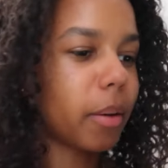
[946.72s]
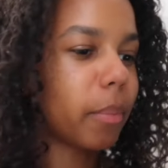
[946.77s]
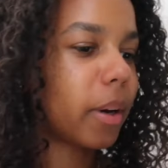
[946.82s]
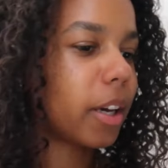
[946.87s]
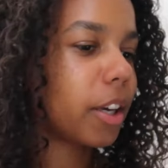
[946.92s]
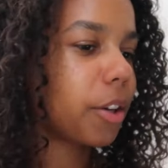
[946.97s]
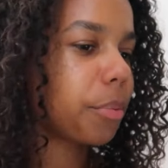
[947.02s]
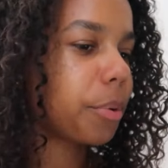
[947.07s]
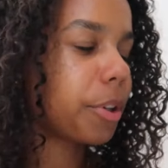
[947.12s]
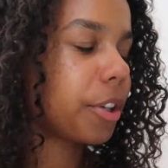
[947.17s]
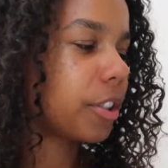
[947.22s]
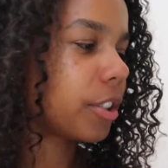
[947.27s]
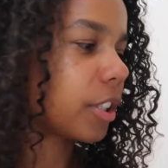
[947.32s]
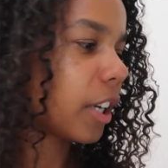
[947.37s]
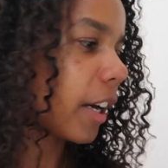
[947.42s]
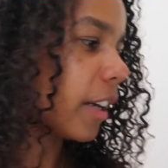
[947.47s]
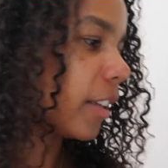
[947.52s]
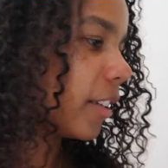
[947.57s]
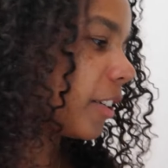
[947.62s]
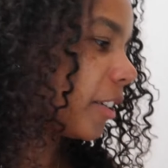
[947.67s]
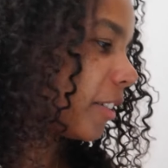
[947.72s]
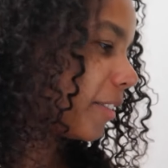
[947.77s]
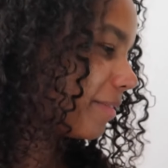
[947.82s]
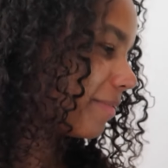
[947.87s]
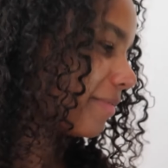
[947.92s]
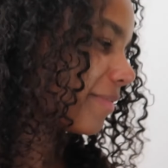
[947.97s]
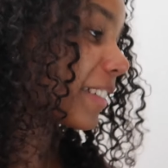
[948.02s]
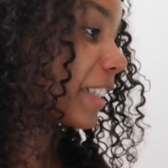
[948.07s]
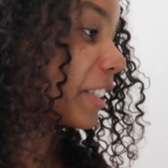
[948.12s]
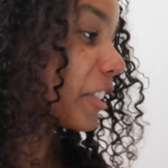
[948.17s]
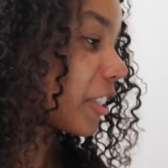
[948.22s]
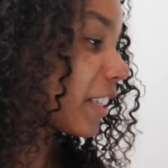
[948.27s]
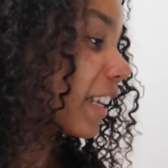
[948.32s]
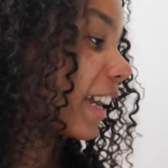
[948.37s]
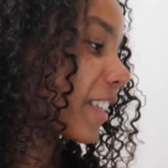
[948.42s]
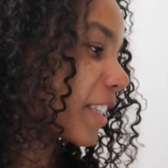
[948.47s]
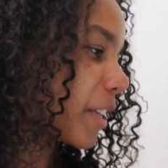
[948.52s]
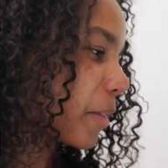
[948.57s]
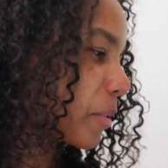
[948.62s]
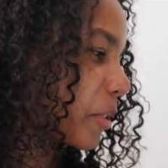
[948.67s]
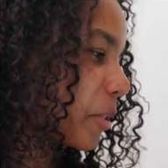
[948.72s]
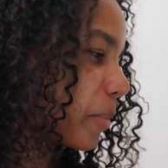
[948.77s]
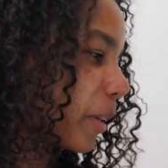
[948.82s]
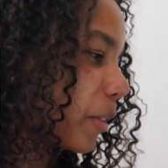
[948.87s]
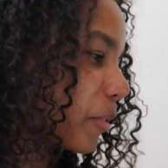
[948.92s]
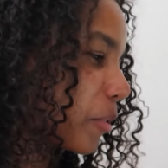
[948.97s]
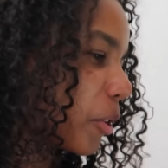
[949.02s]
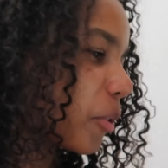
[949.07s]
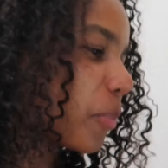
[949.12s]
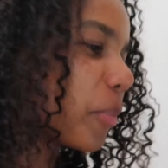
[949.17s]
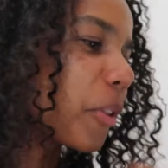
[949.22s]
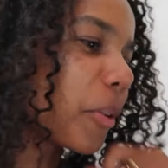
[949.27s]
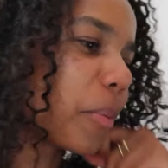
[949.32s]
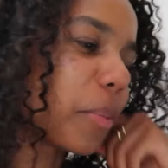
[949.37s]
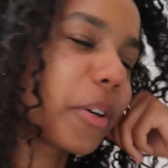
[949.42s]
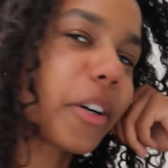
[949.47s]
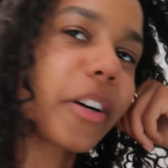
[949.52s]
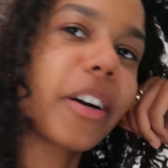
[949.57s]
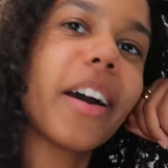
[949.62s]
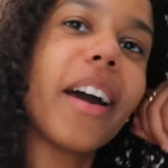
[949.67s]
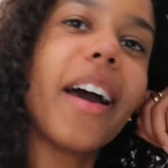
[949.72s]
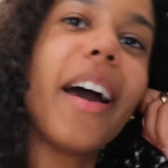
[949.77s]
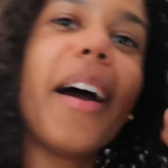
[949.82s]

my e-reader died literally as I was about to open the book,